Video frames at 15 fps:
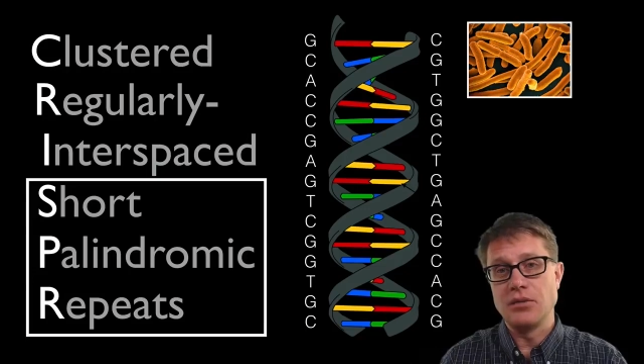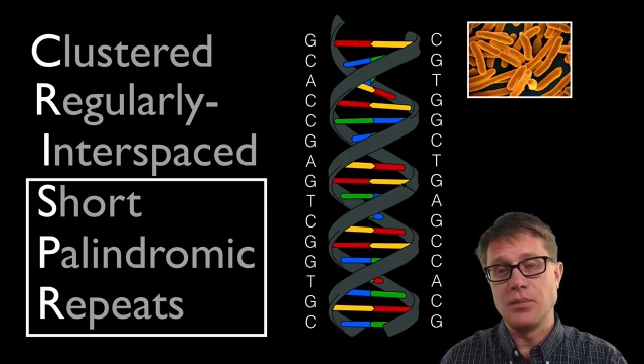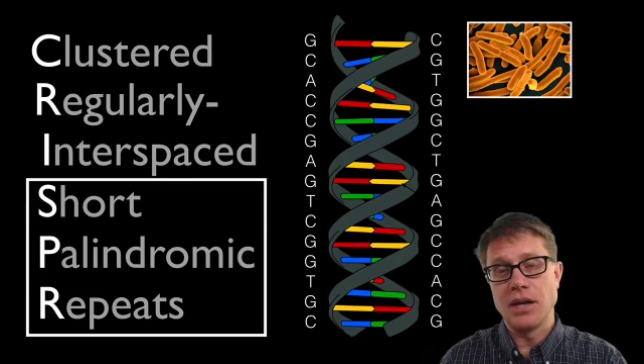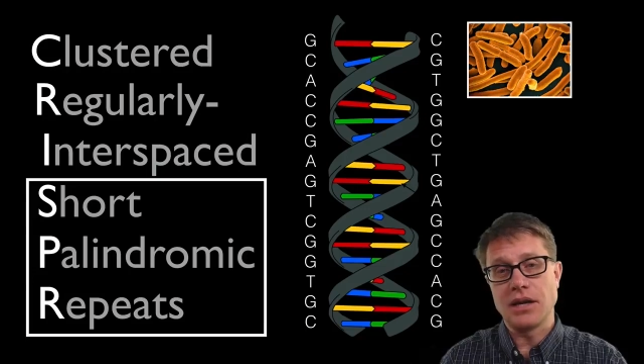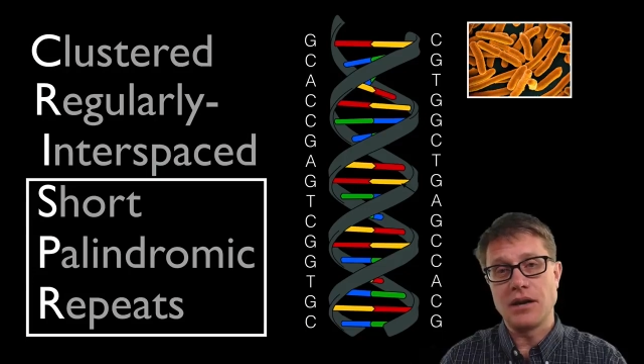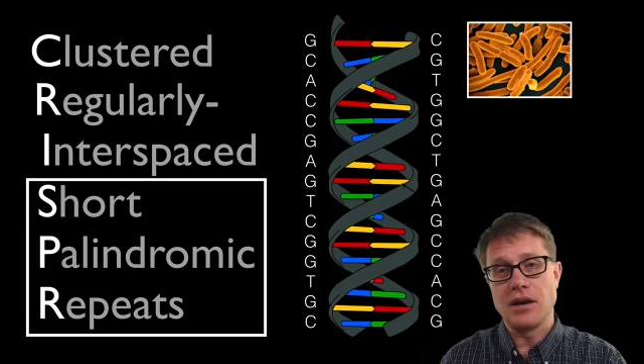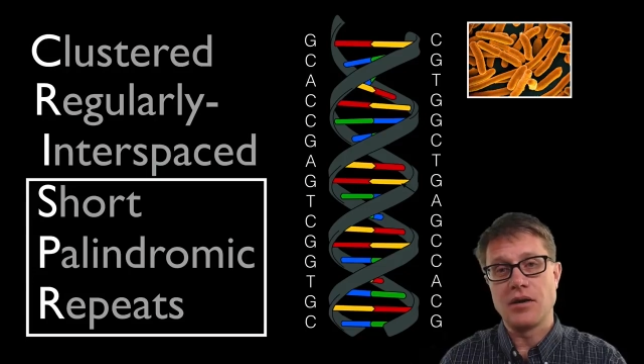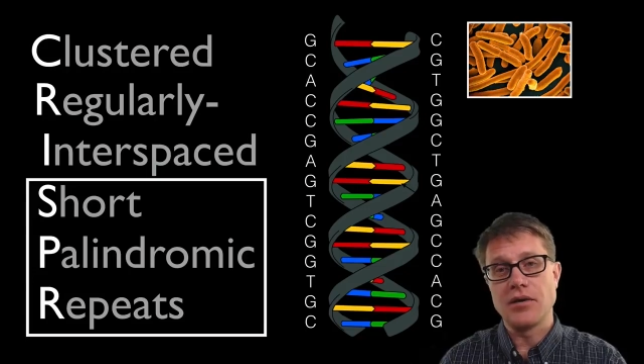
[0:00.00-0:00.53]
you
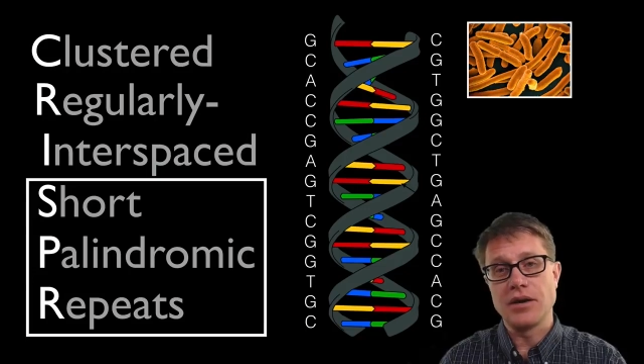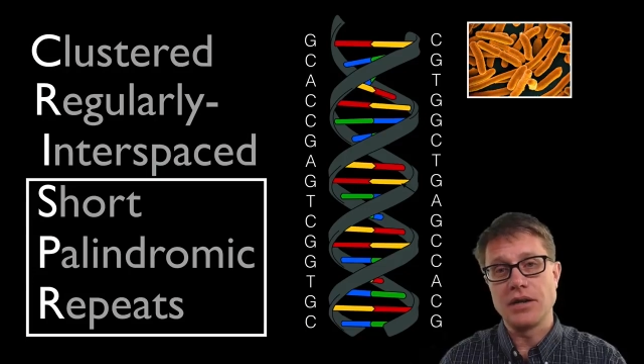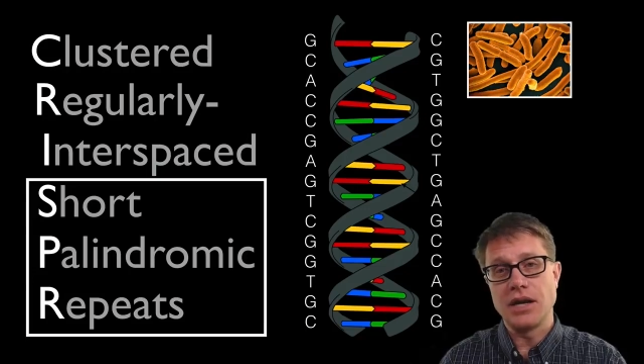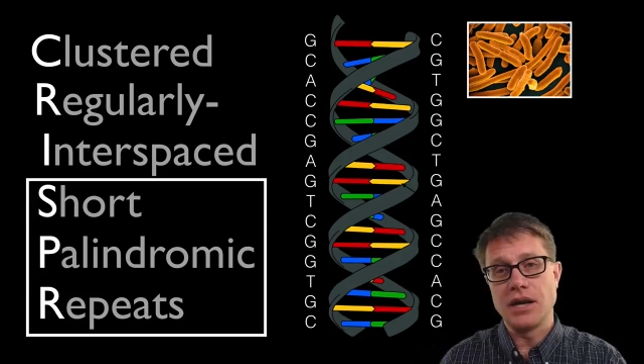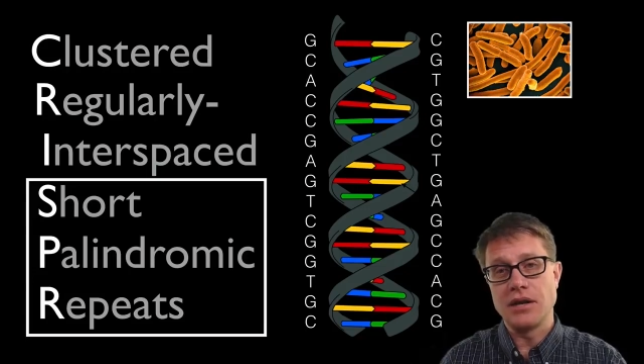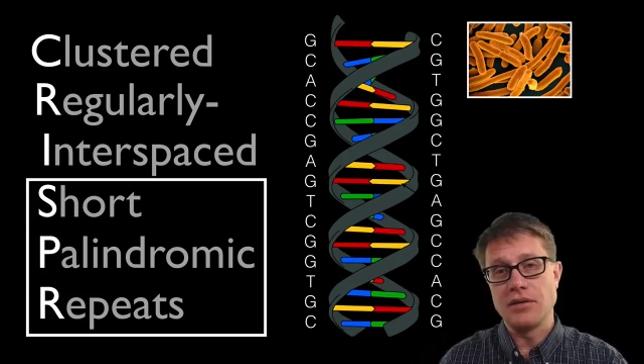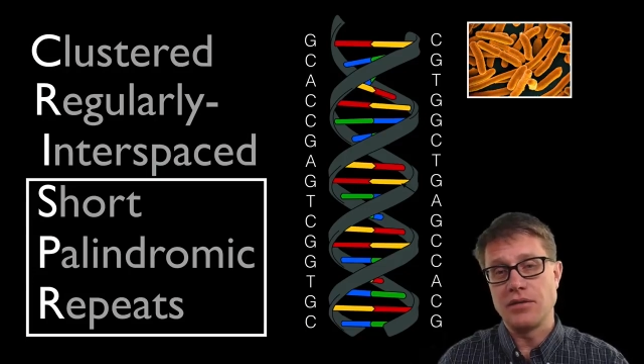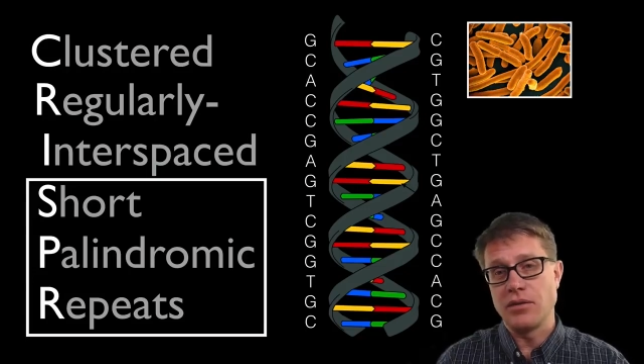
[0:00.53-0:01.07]
make
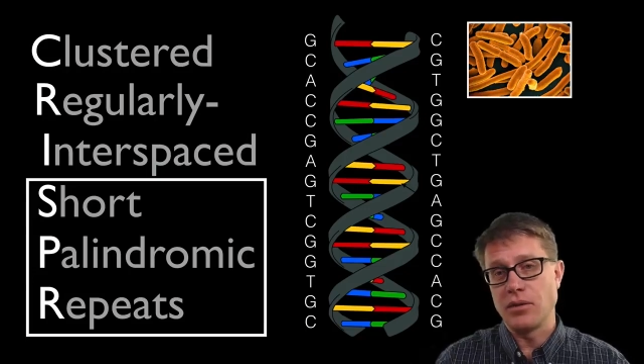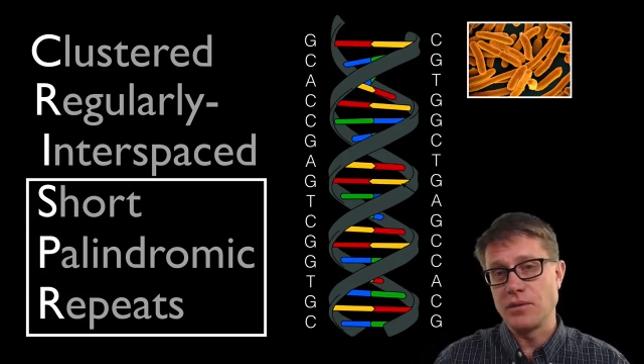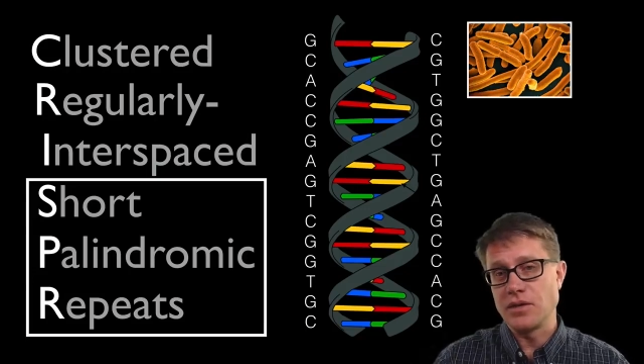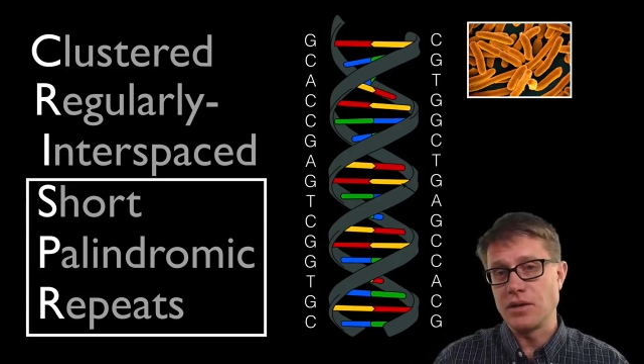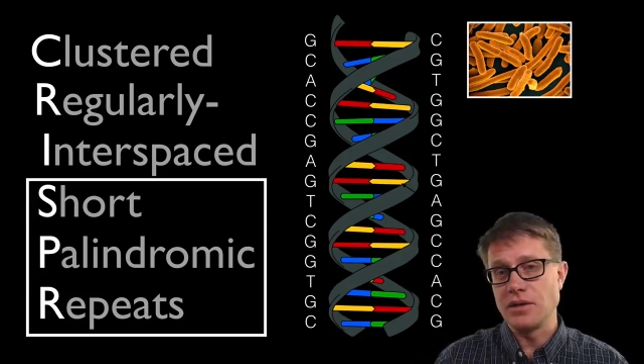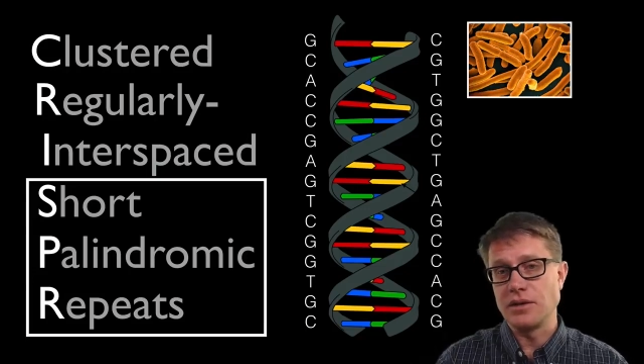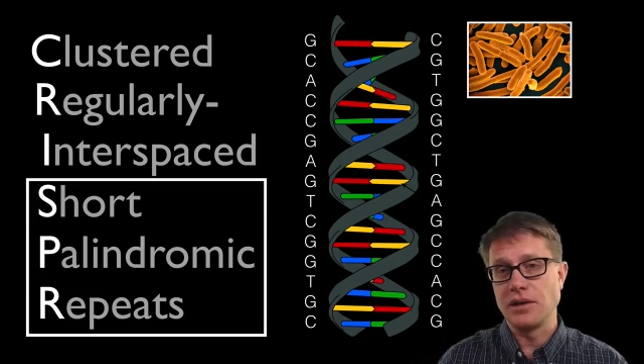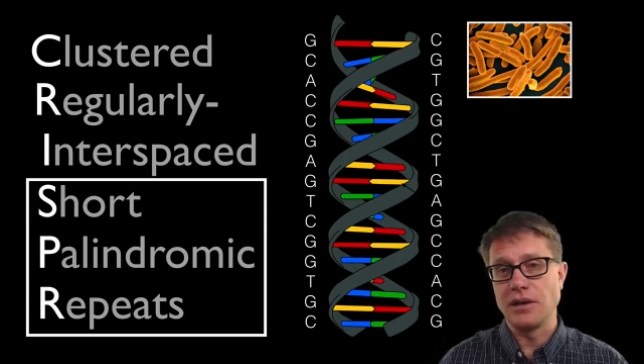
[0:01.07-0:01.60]
RNA that
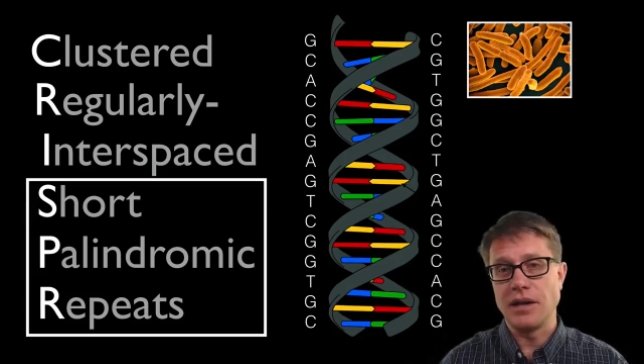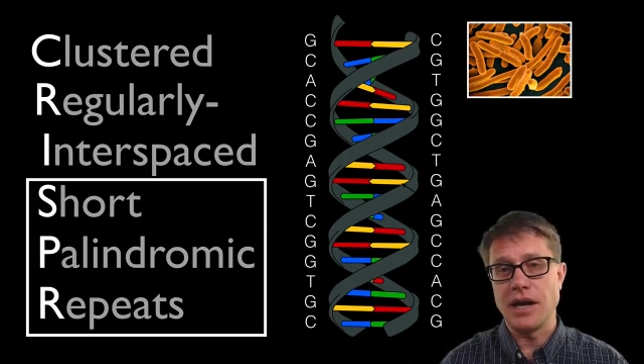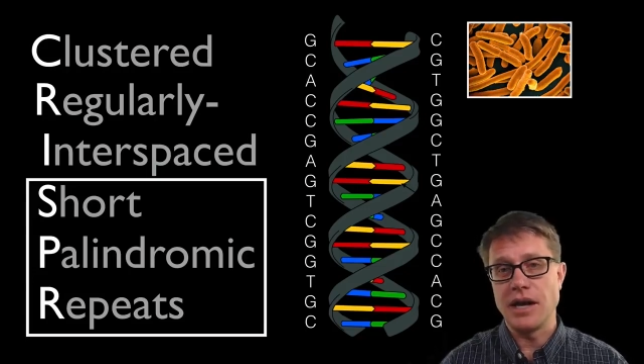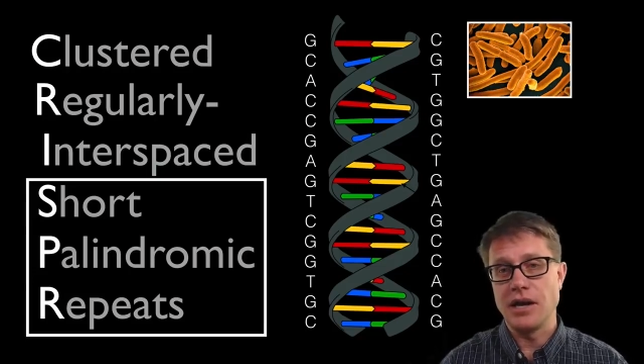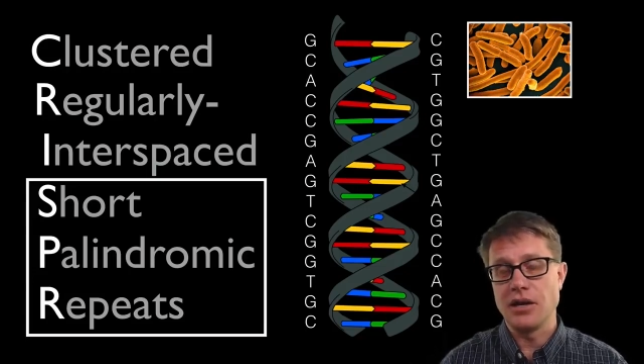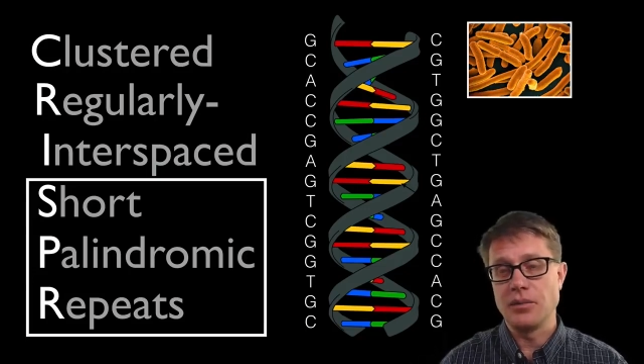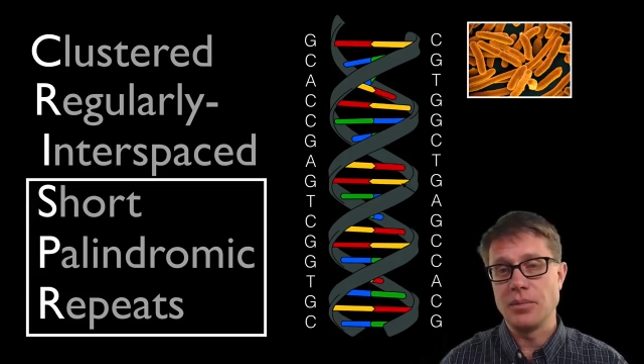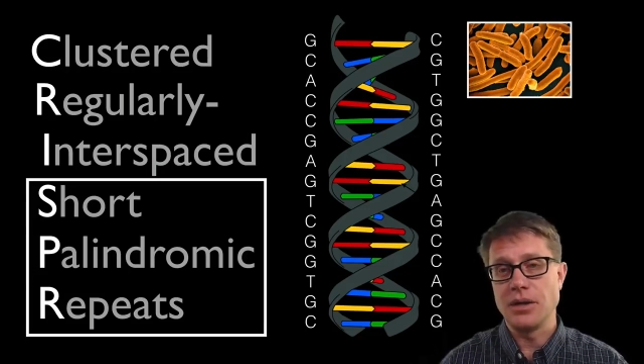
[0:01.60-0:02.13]
forms these little
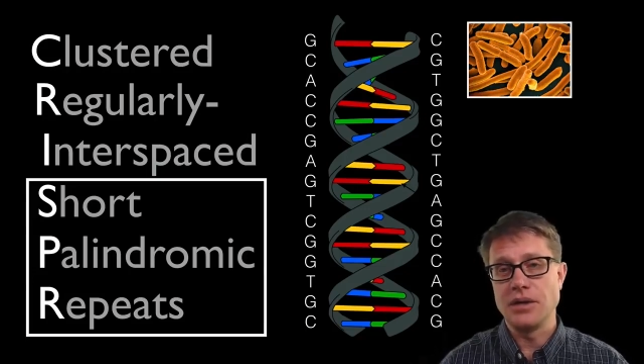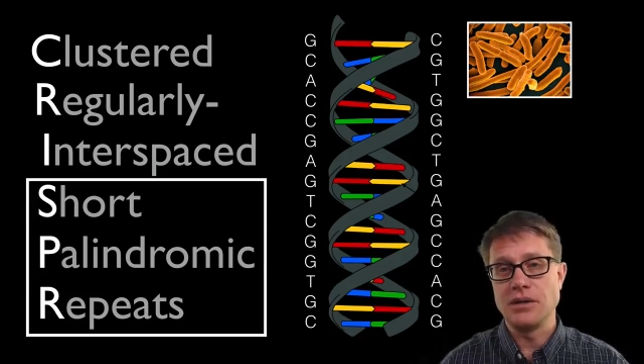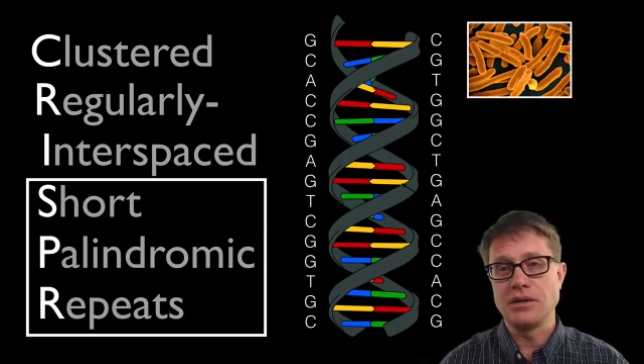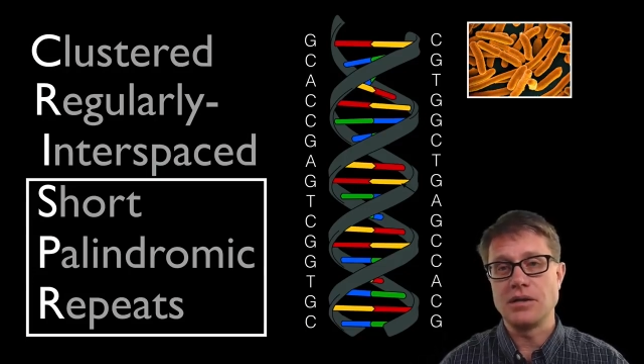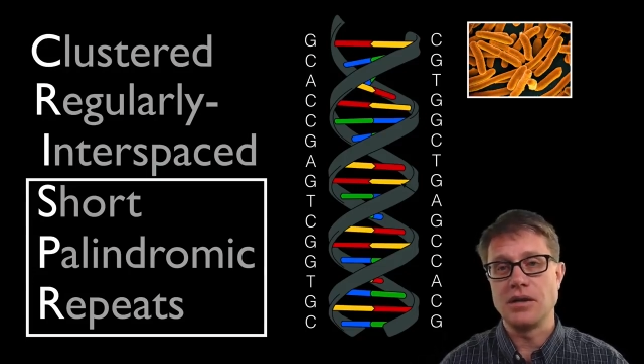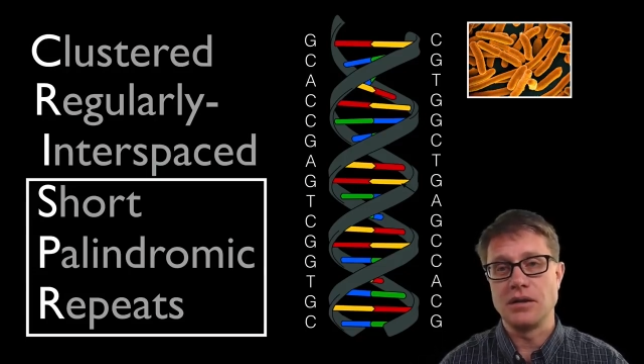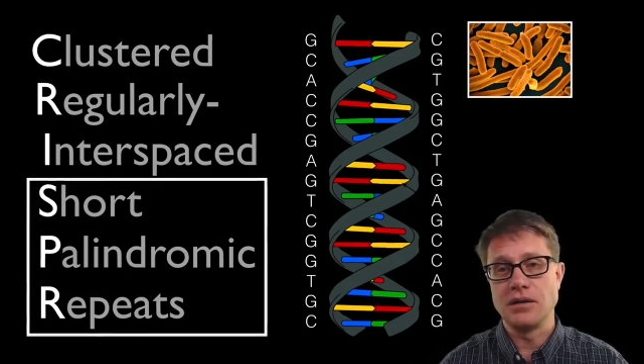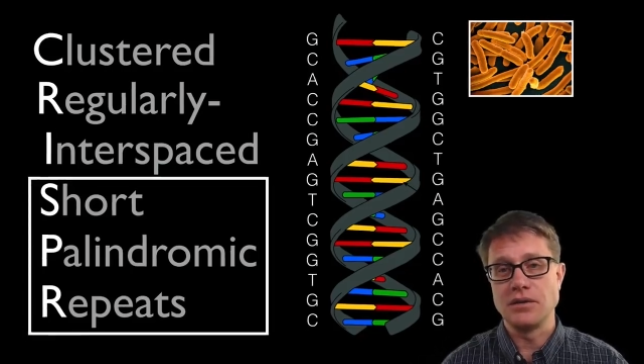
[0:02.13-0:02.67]

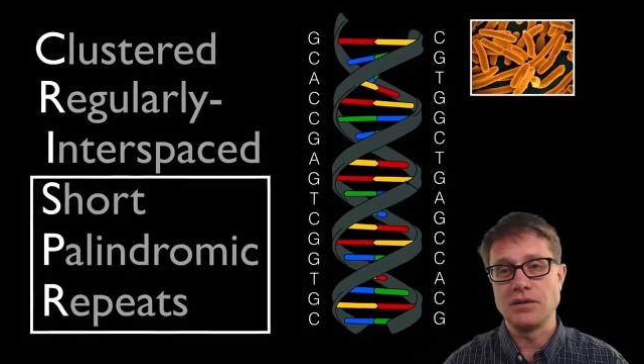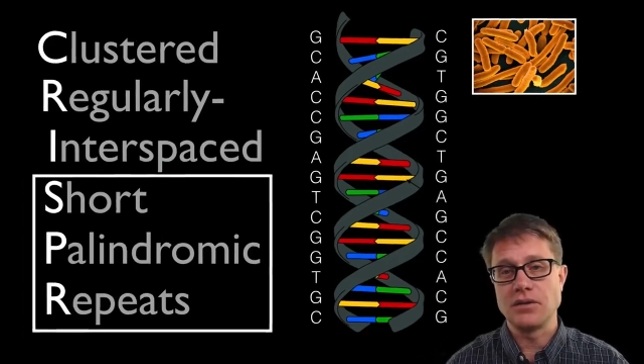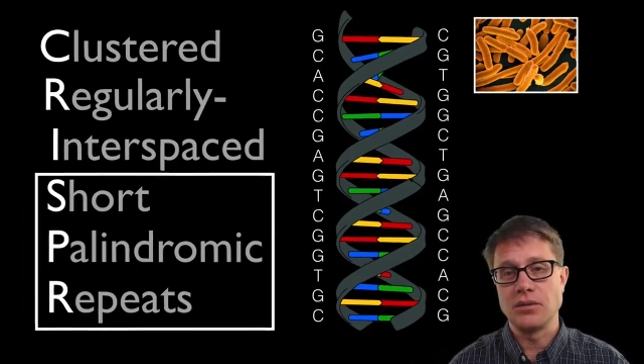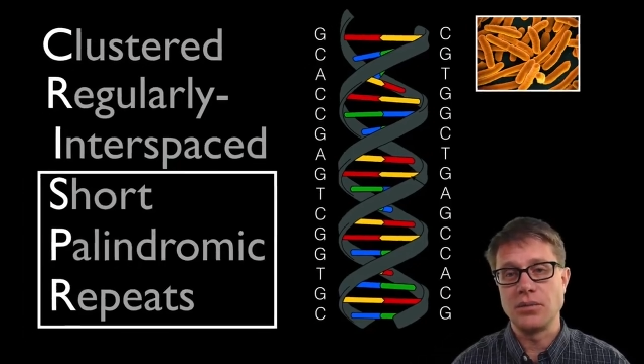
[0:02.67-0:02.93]
hairpin turns.